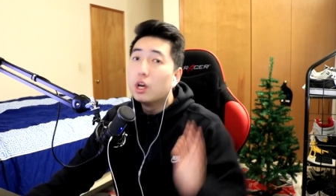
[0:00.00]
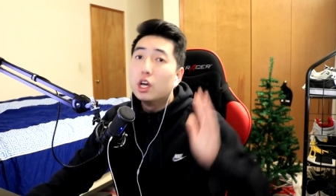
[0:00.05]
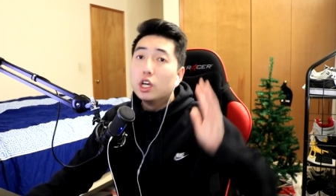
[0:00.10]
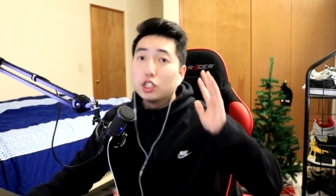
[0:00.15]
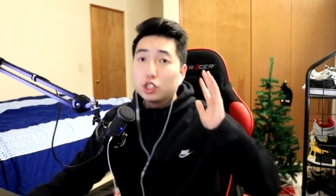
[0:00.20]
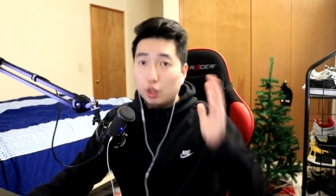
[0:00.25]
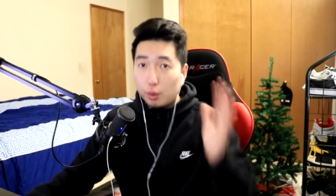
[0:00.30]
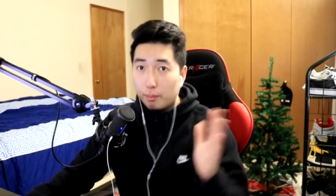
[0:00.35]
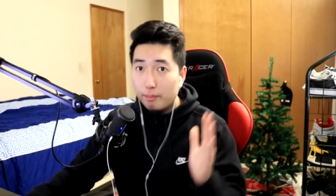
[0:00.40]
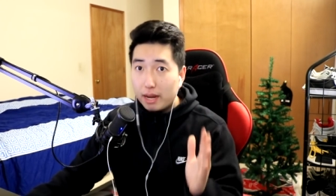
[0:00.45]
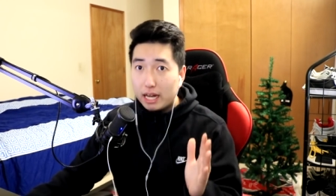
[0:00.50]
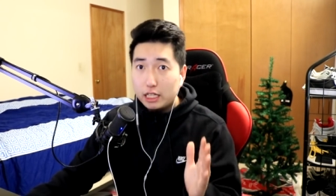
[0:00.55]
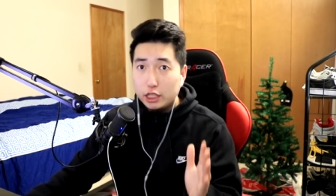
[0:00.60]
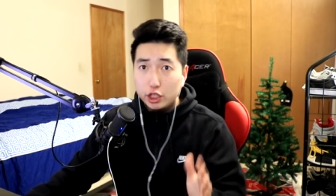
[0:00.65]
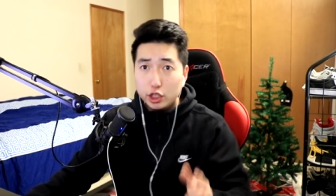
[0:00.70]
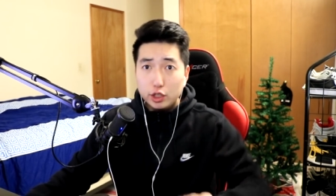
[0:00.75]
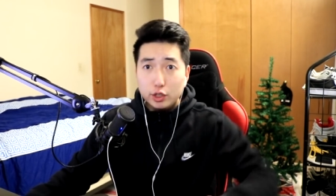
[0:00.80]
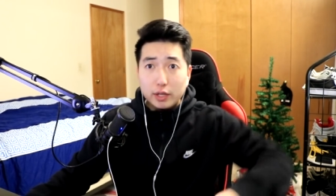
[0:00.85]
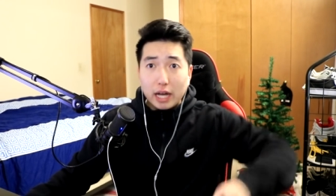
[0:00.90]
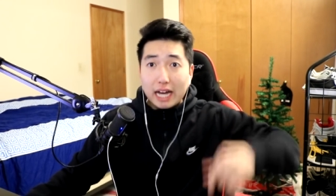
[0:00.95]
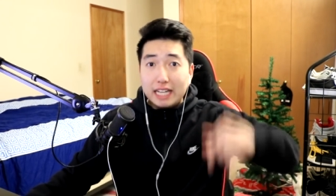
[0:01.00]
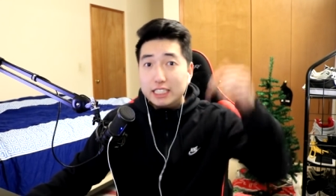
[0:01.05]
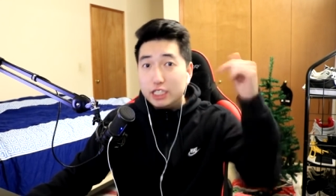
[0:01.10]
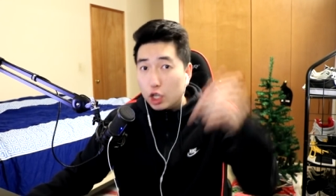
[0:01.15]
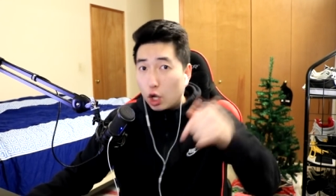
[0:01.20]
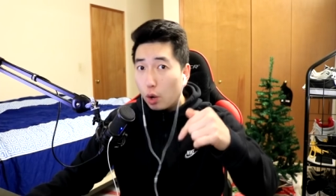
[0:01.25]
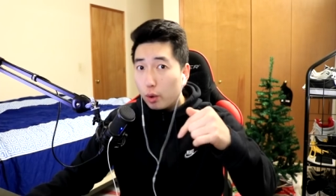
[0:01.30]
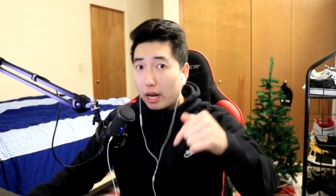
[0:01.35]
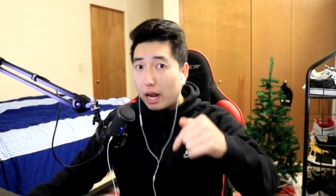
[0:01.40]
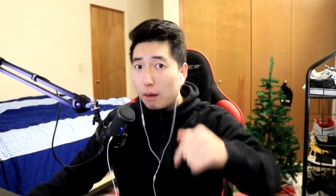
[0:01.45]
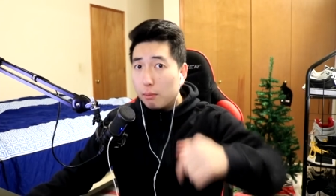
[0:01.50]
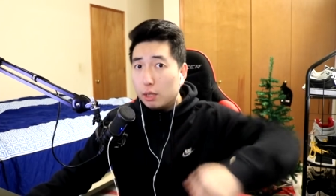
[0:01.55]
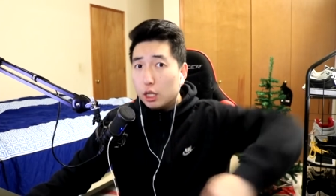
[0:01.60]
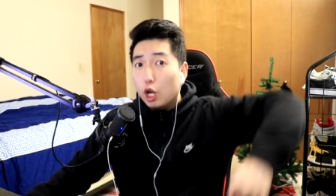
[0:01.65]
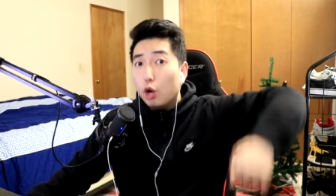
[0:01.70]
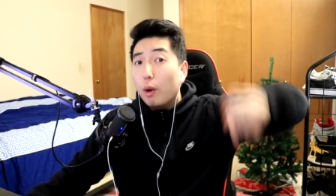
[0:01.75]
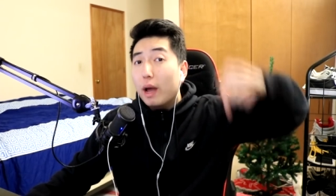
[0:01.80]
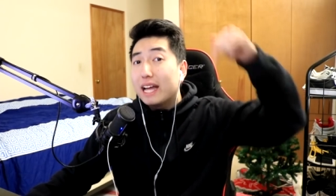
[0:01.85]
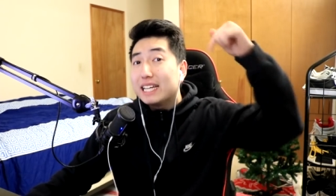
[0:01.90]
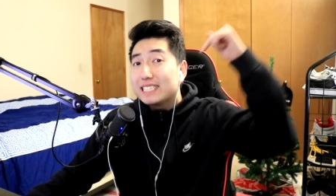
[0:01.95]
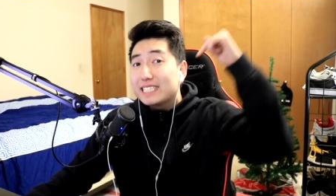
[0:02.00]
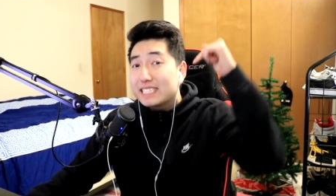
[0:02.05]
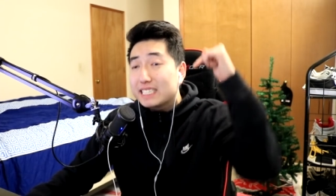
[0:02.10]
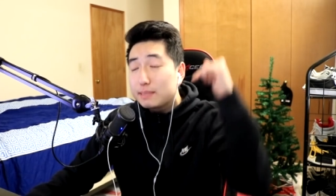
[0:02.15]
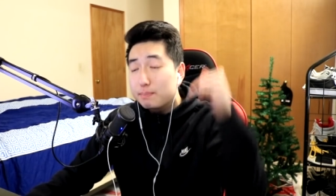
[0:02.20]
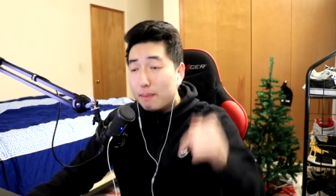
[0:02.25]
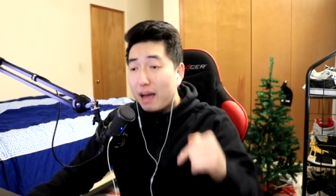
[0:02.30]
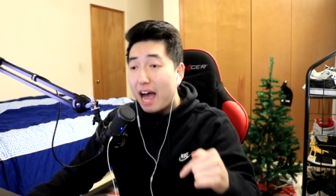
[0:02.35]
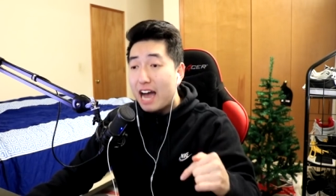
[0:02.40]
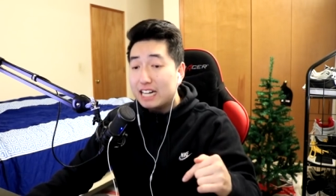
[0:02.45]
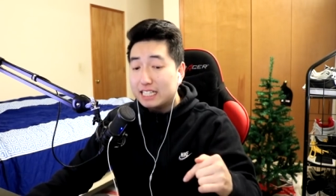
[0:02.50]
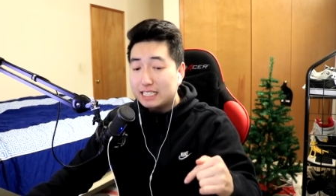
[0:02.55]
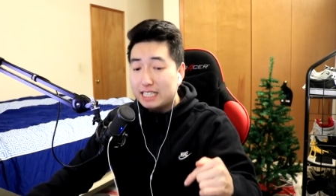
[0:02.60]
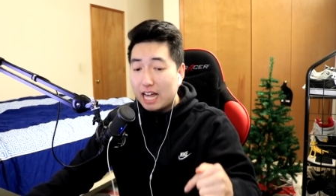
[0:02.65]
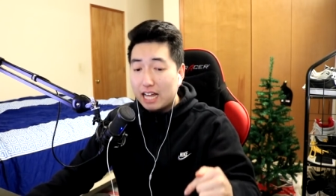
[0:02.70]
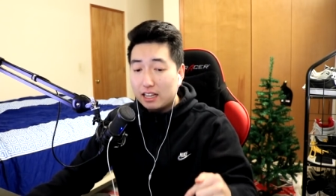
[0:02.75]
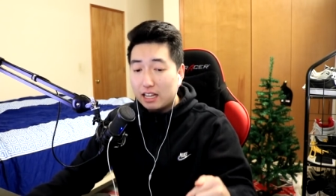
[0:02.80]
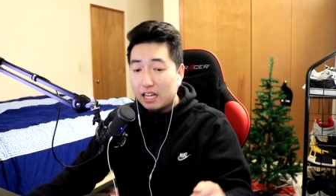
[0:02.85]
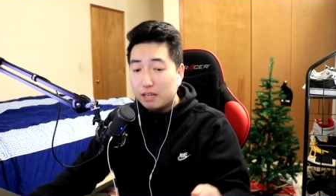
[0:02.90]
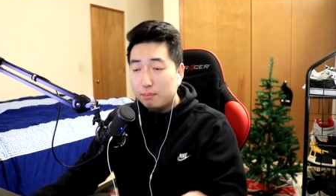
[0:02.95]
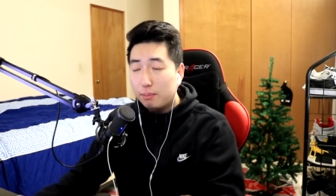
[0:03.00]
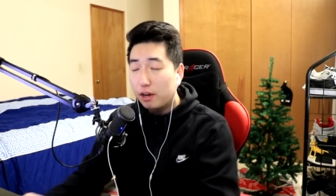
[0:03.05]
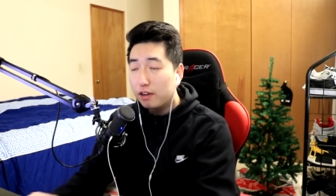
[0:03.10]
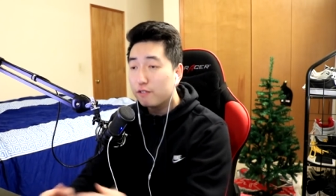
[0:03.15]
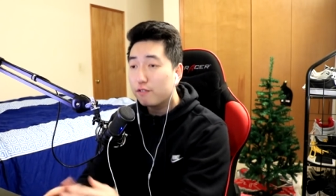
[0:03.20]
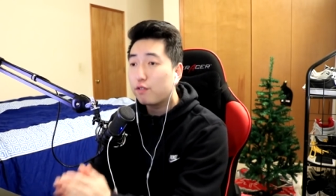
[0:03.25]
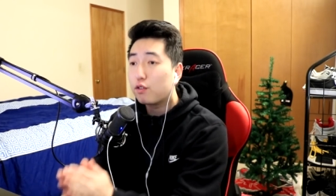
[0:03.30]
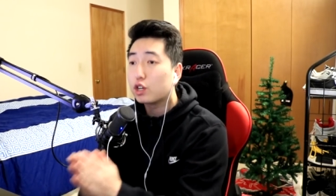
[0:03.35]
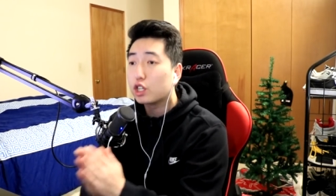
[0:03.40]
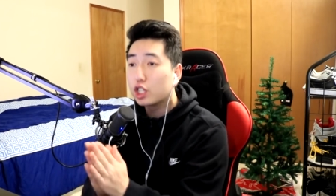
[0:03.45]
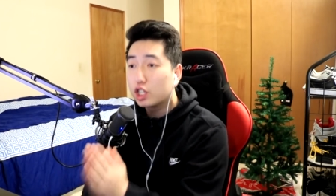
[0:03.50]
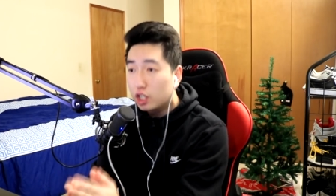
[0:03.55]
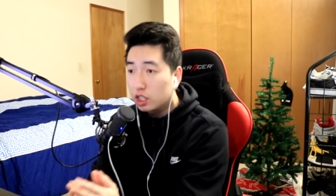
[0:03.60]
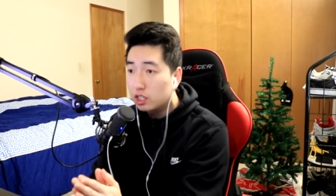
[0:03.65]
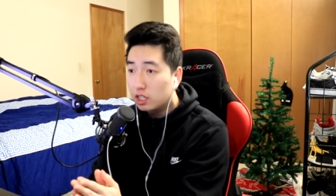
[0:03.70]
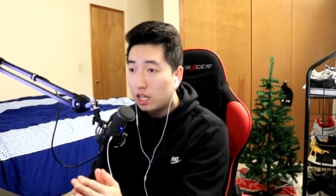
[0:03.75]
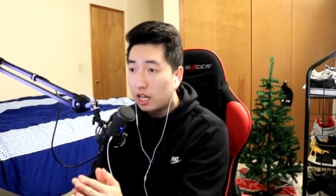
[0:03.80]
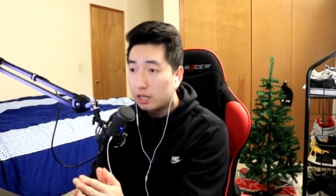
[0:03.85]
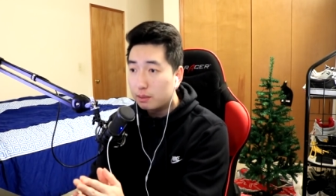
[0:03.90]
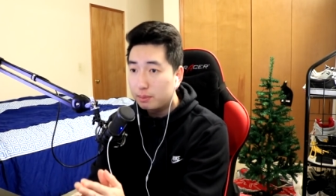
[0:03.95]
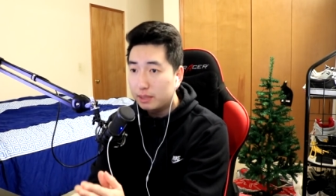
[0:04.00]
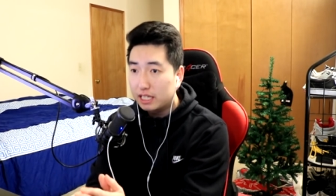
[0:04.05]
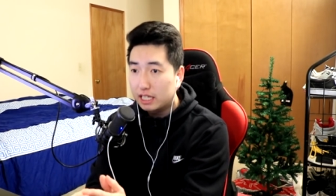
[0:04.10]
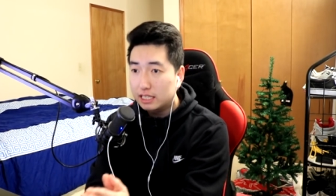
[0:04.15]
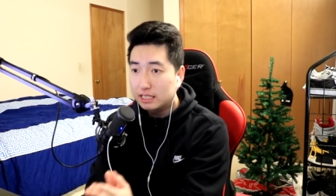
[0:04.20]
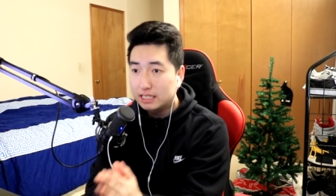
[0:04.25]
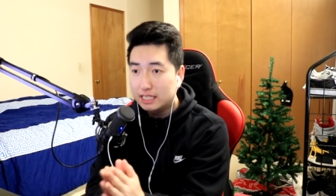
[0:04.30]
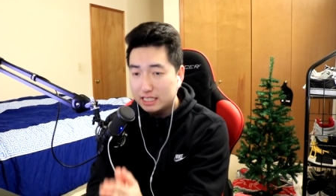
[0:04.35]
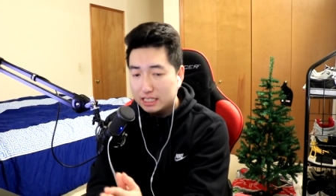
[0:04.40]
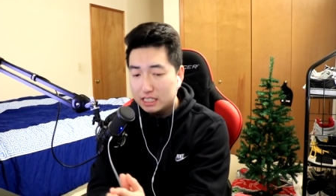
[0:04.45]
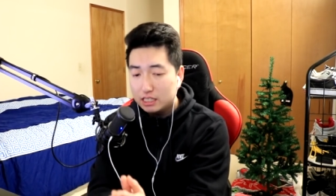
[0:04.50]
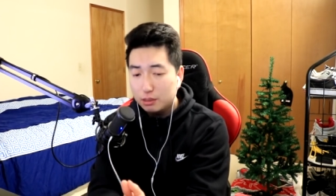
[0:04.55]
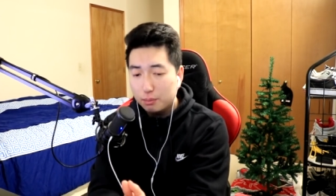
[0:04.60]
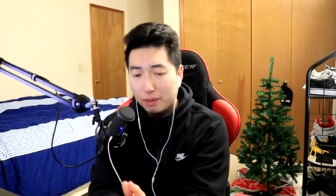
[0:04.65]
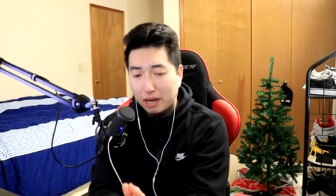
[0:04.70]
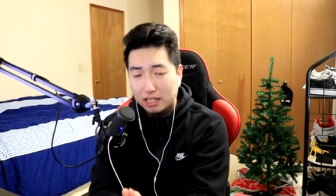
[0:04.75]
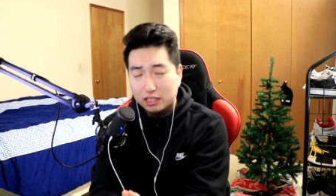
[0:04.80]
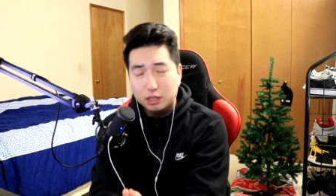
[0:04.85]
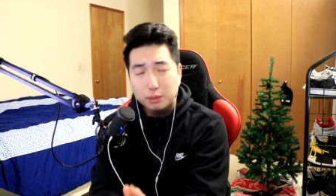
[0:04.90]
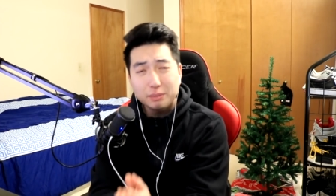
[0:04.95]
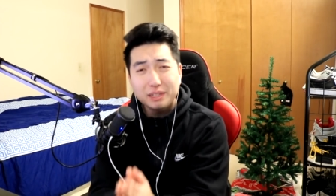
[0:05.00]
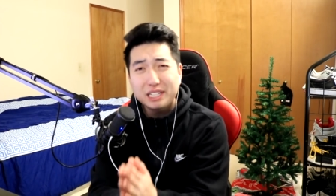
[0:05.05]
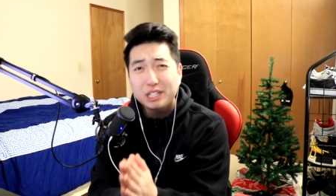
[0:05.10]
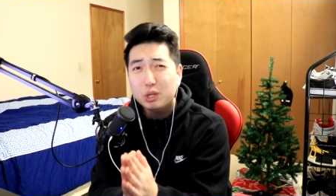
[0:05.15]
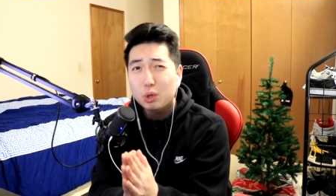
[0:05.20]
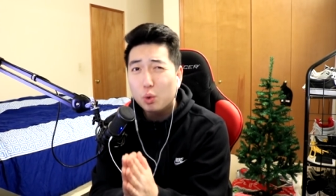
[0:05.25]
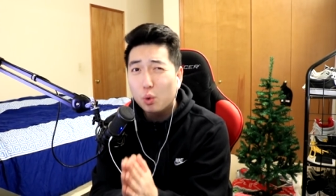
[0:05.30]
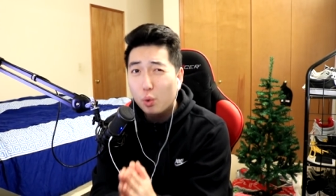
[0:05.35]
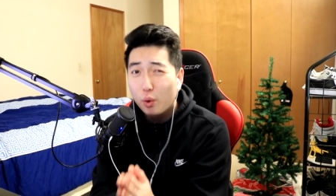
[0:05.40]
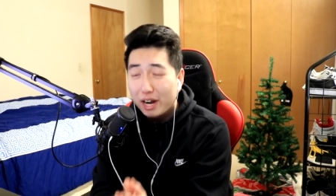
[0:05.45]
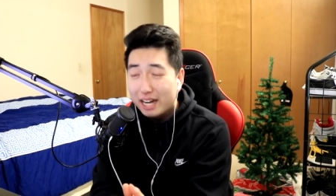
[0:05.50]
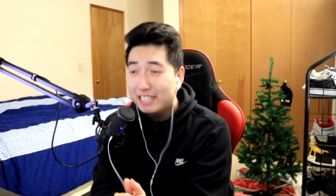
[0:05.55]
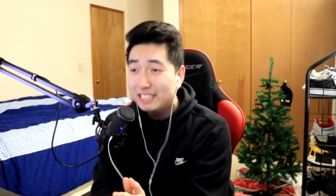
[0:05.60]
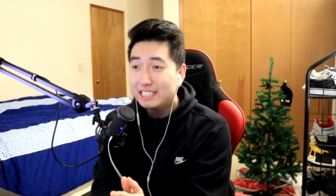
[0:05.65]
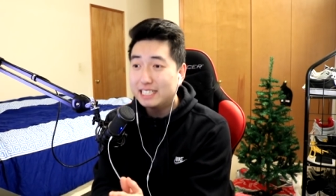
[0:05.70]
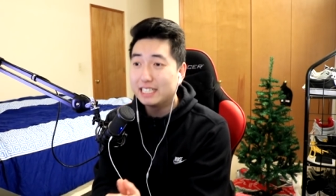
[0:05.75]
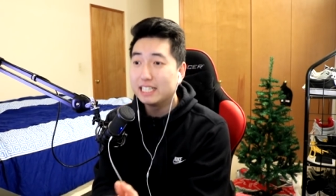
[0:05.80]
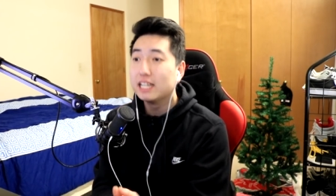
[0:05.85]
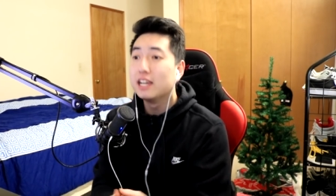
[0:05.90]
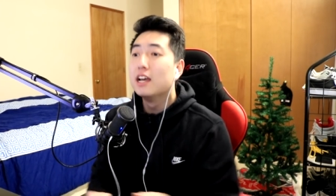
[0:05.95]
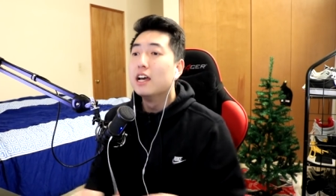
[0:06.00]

so make sure you guys go down below and smash that like button for good luck, because this is about to be crazy.